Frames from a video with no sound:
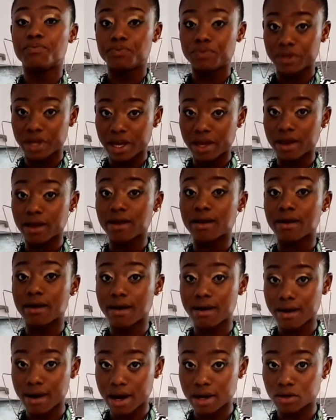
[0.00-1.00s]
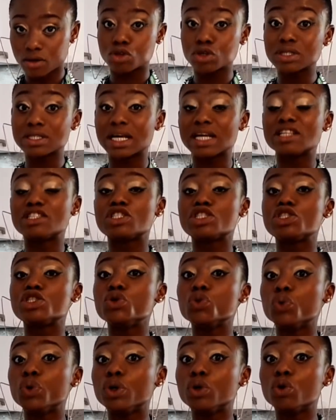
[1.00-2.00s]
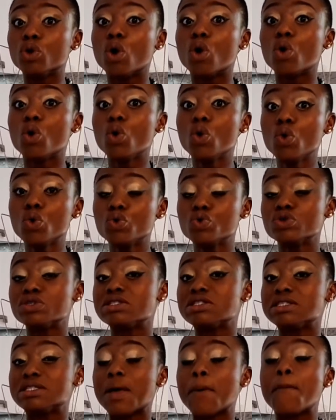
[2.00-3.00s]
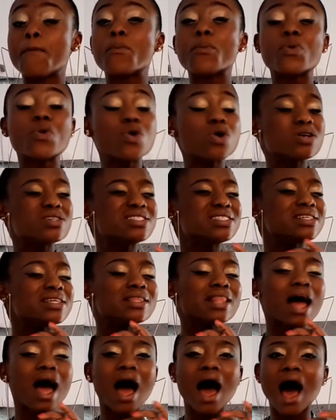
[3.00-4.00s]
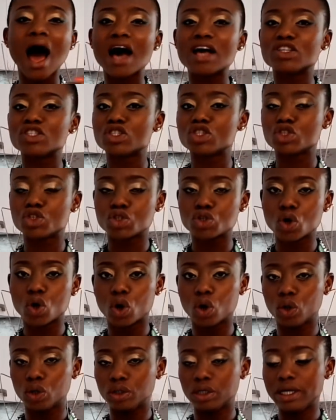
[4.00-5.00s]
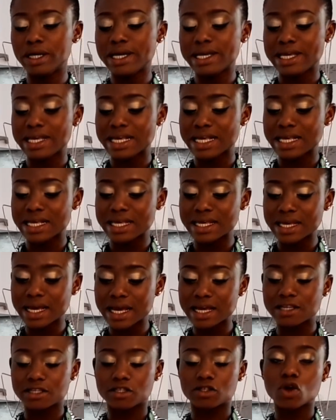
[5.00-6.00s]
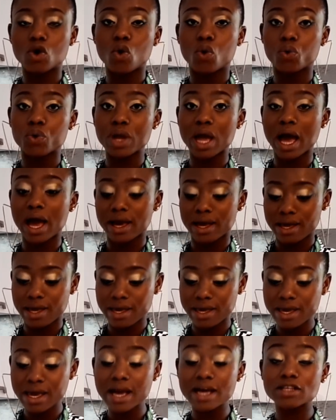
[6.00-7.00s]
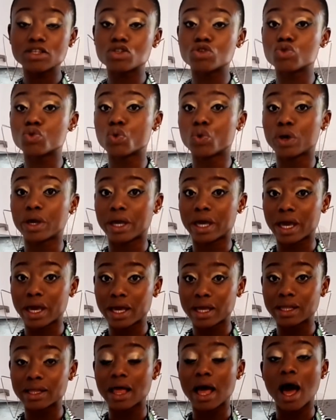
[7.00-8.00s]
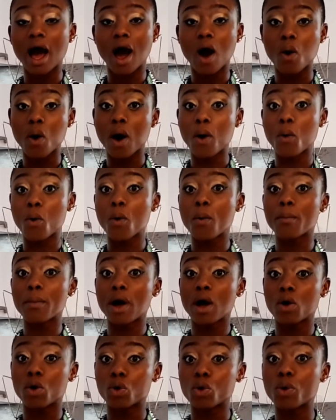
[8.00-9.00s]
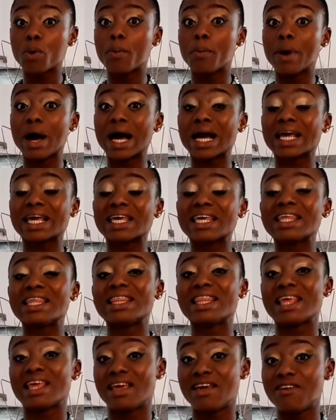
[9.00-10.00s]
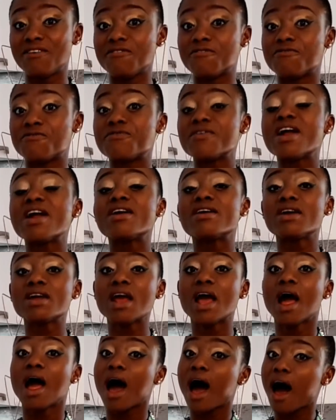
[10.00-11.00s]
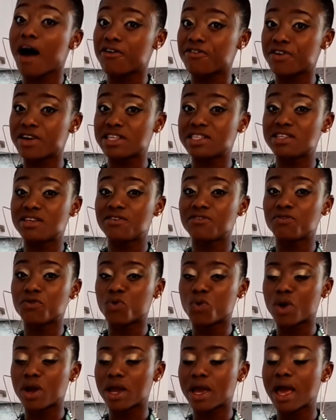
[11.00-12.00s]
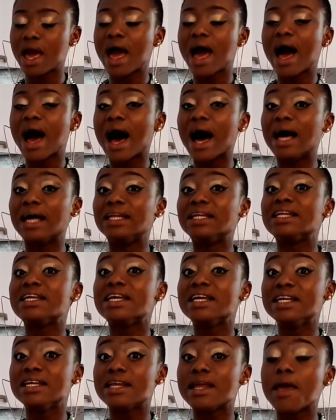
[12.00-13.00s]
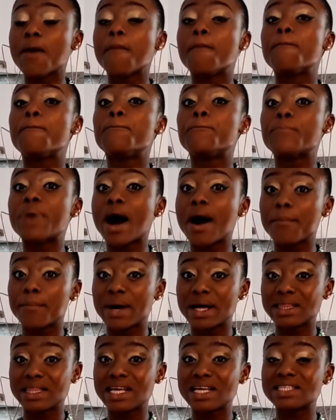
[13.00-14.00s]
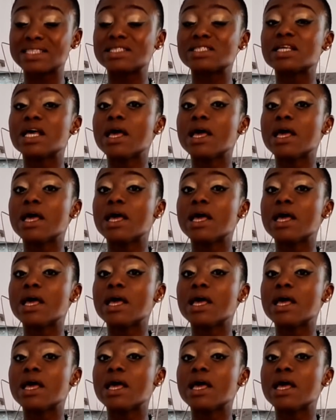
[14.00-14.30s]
the groundnut so that you will not lose the protein at all. Yes, we are here to gain our womanhood back in a very effective way and in a permanent